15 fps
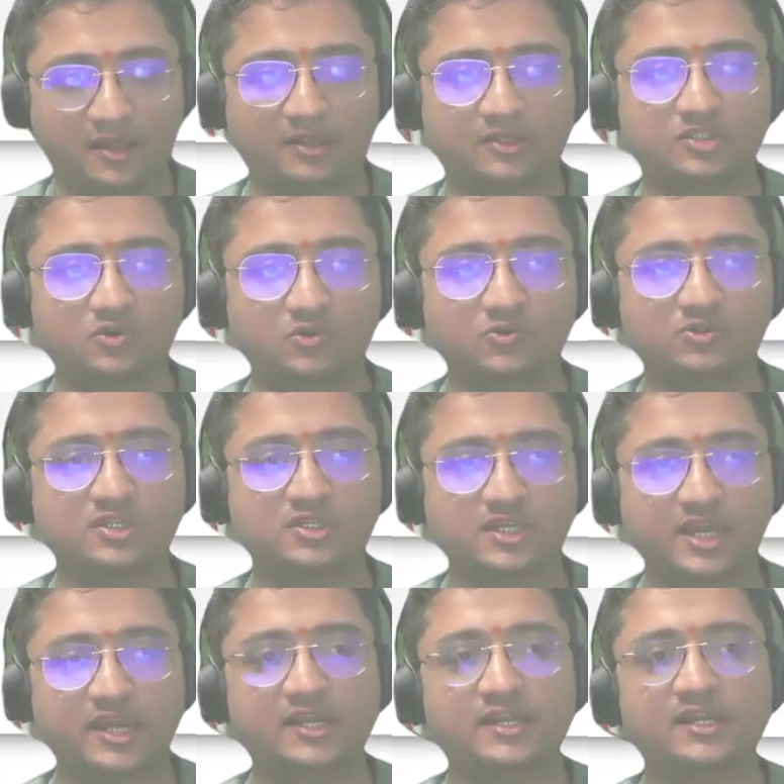choose this.
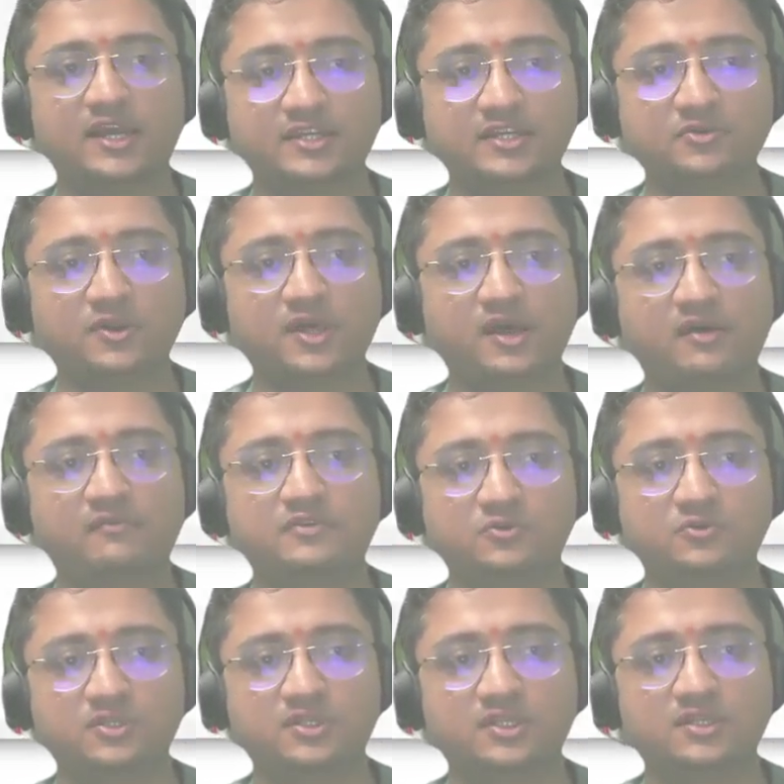Ideally, I should have
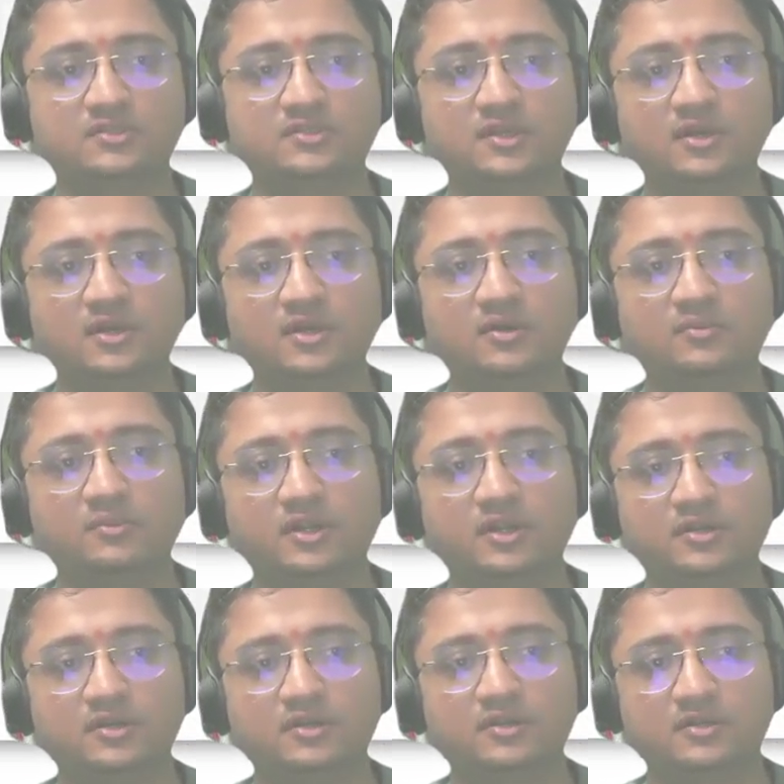chosen this, but
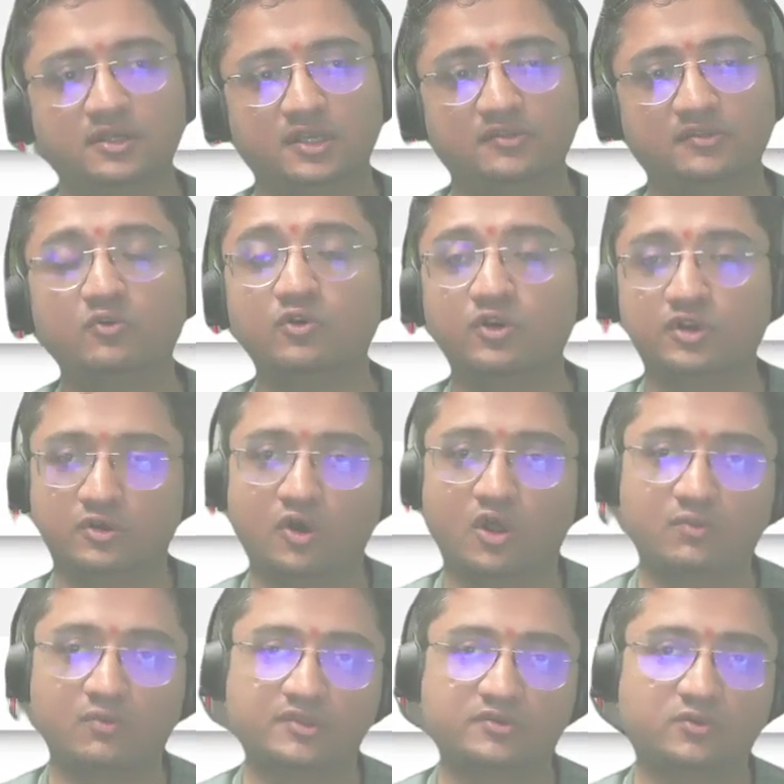it's good
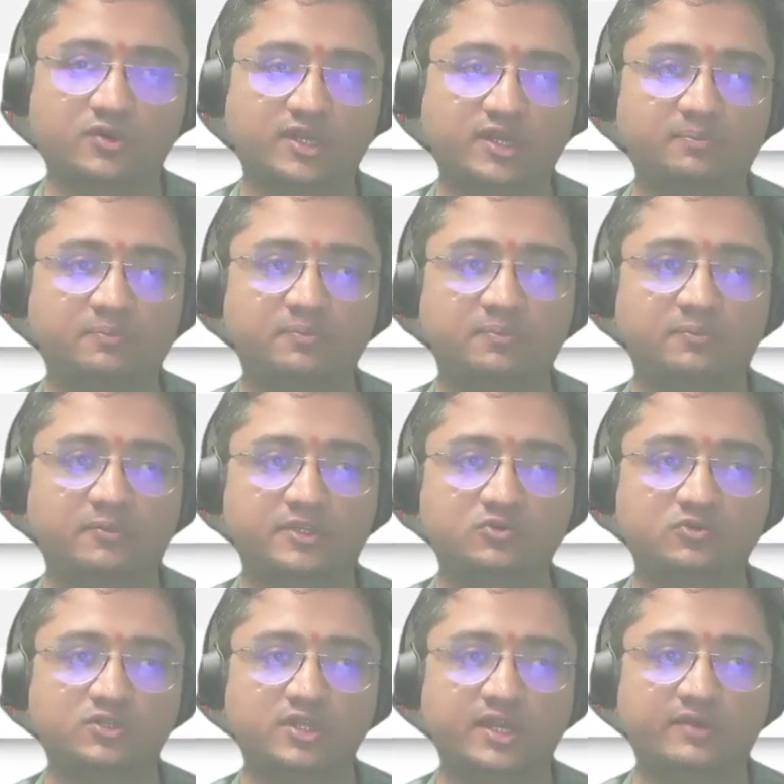always to keep
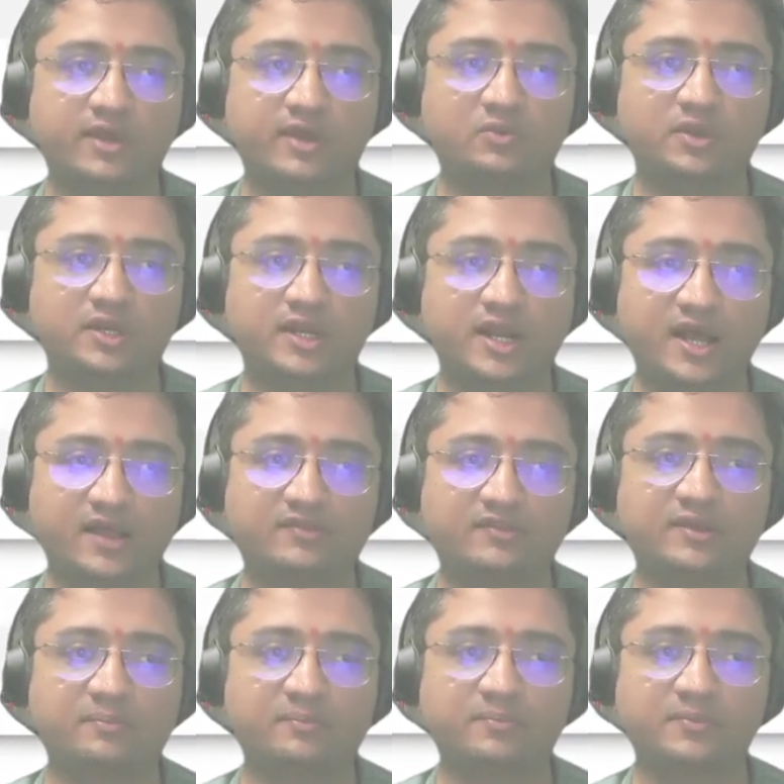choose an evaluator. Ask
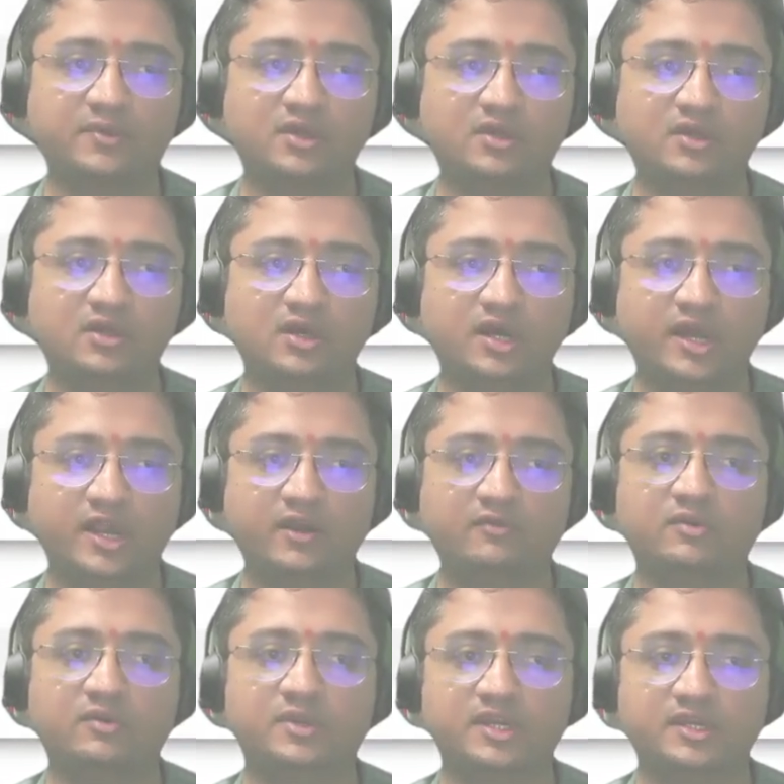them ahead of
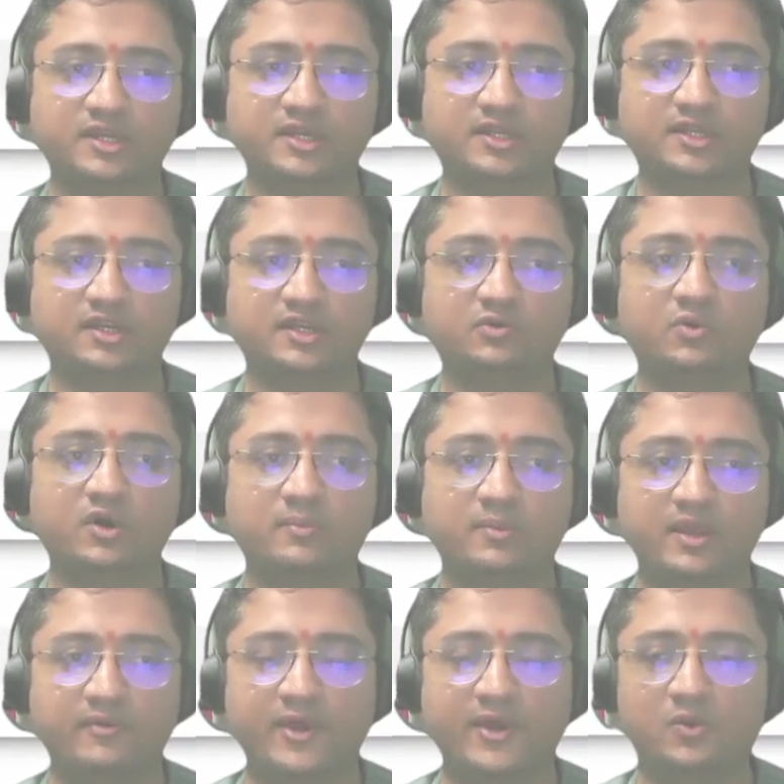the meeting that you are
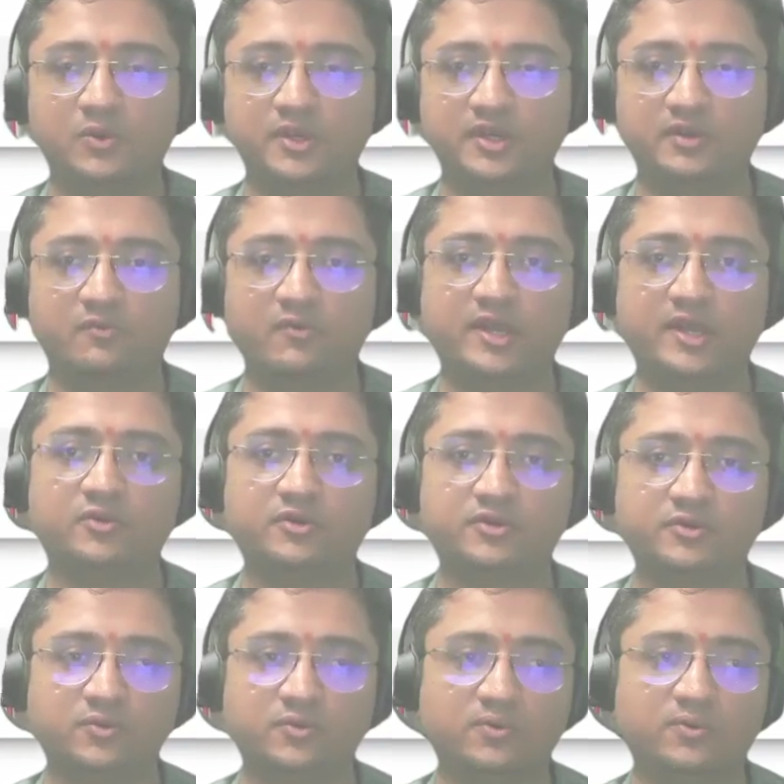my evaluator. Why not
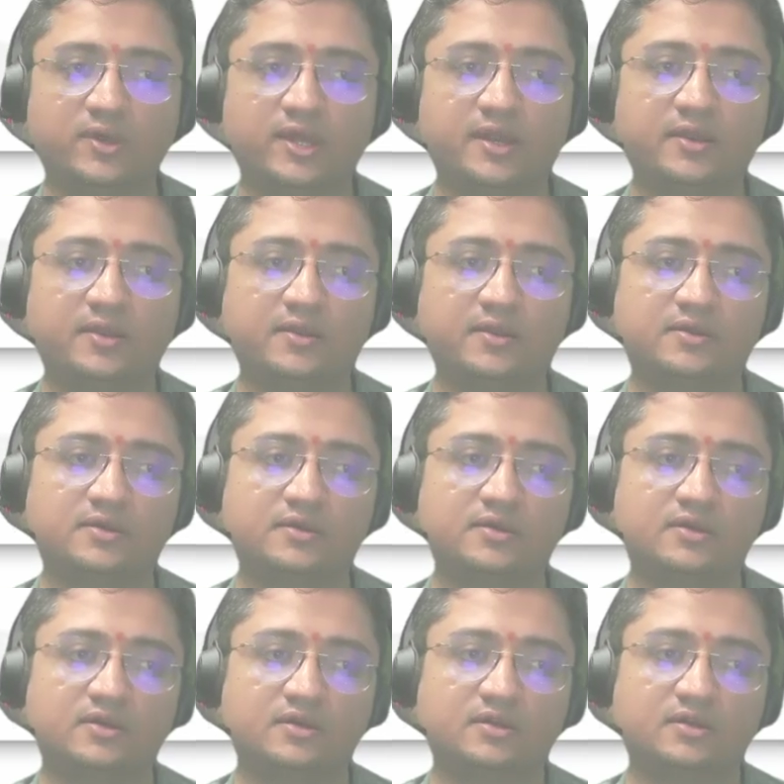you go and
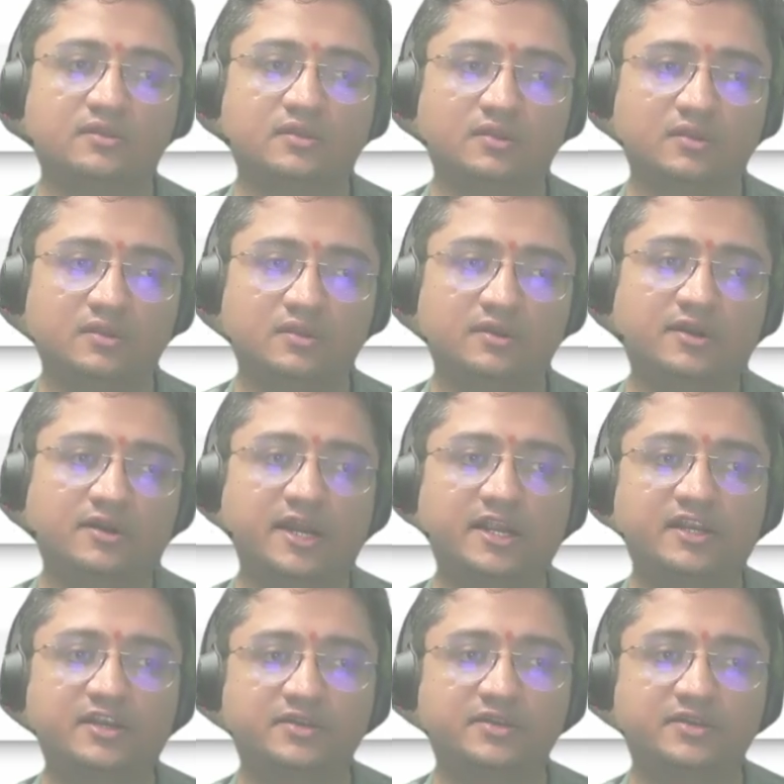uh, write